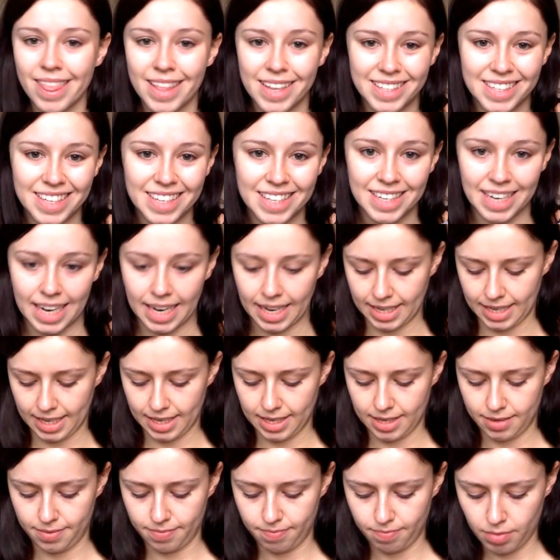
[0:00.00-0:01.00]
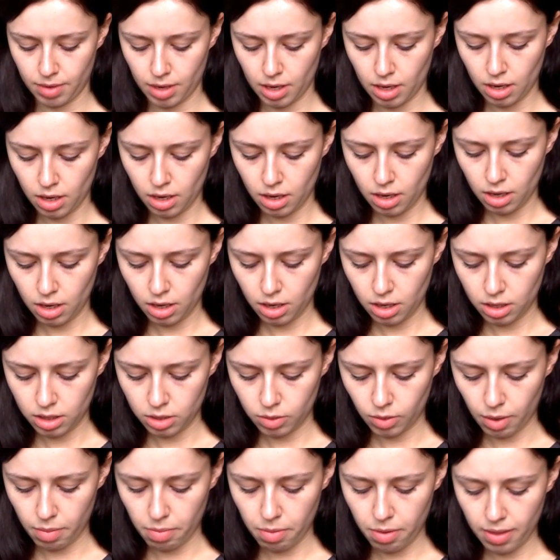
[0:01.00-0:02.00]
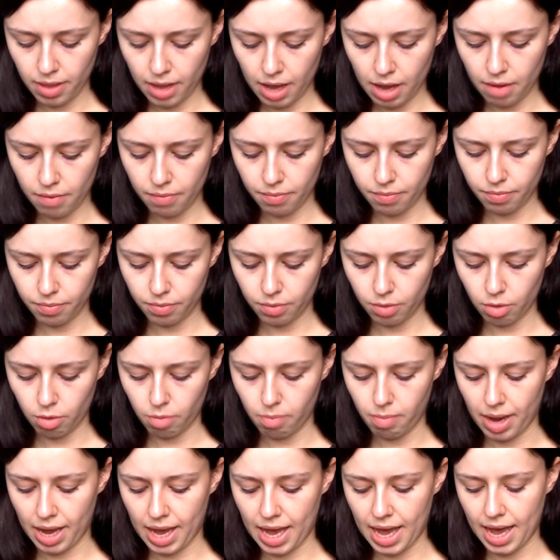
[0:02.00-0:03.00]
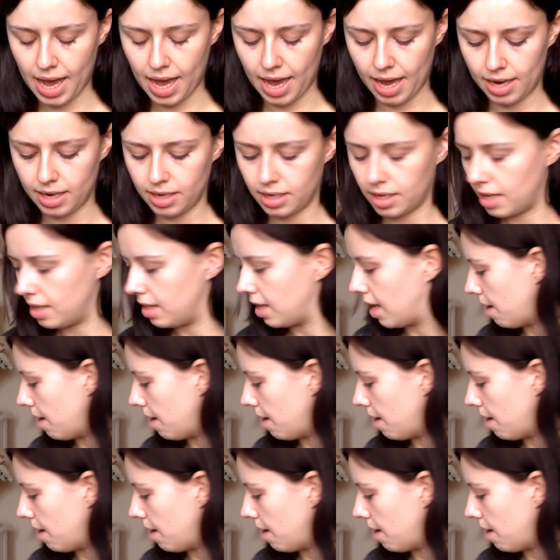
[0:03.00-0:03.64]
this is needed. So I put that on my hand, and